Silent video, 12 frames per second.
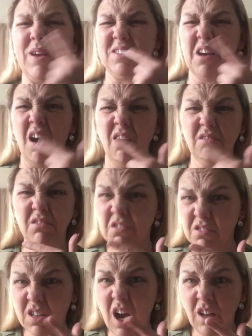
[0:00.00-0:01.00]
my tongue
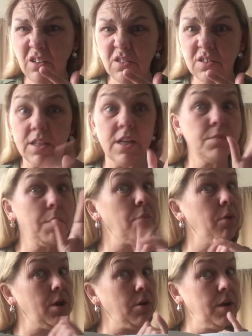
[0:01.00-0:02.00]
turns colors. There's my
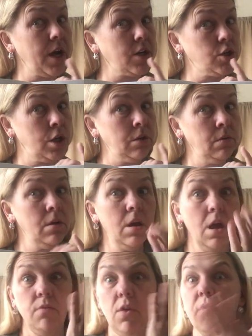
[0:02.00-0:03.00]
reader connection.
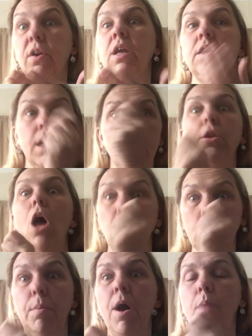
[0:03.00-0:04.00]
Have you ever eaten like a
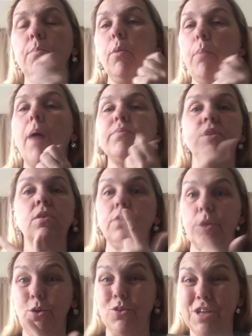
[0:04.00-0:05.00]
lollipop or a popsicle,
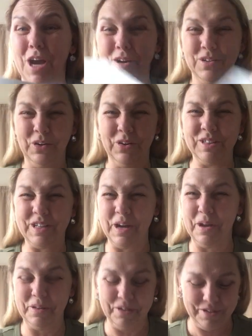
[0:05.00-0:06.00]
then your tongue turns
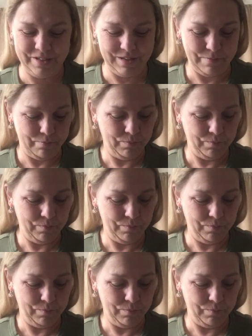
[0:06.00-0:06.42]
colors?